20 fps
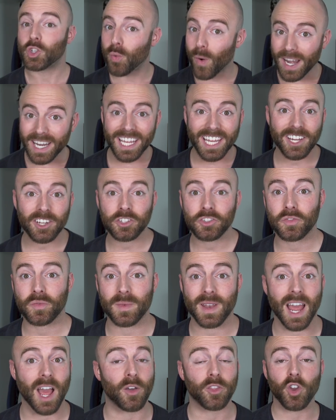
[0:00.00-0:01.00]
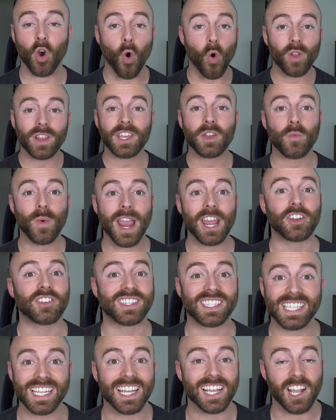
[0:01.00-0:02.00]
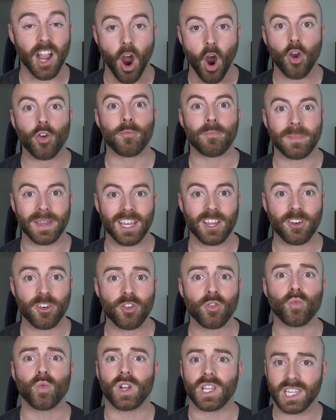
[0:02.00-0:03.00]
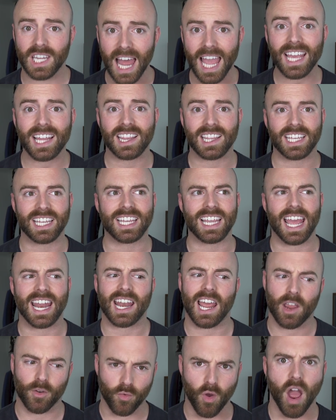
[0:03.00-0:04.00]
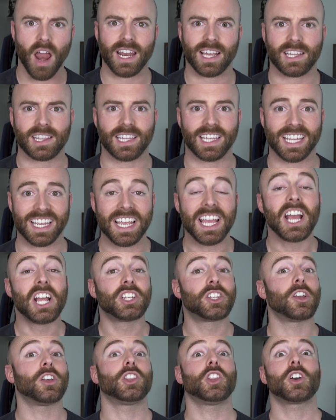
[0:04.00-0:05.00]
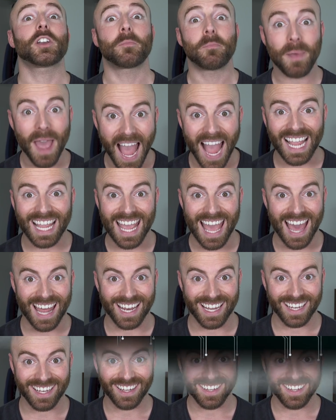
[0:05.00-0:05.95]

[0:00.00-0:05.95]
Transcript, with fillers: 20 years from now, the only way to see a car mirror will likely, and ironically, to look back at it.